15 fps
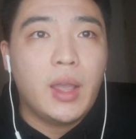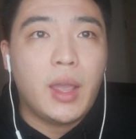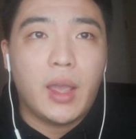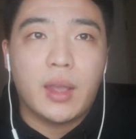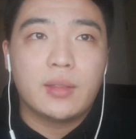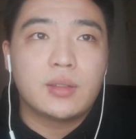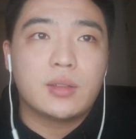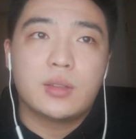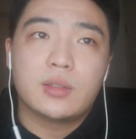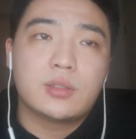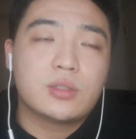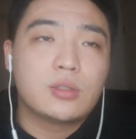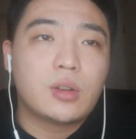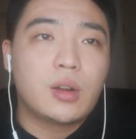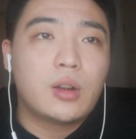And the
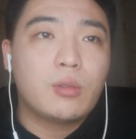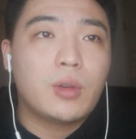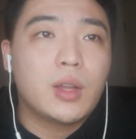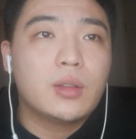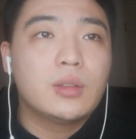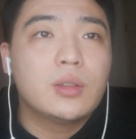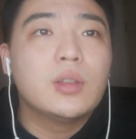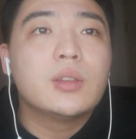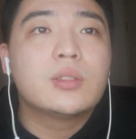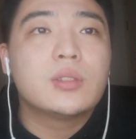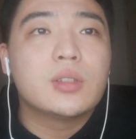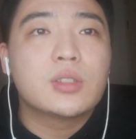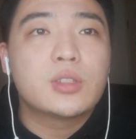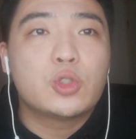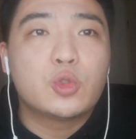third one is
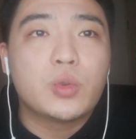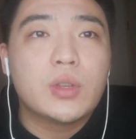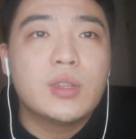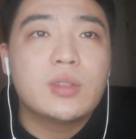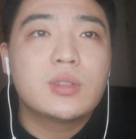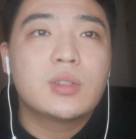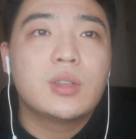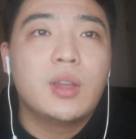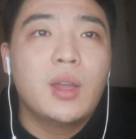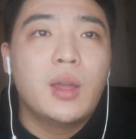the strength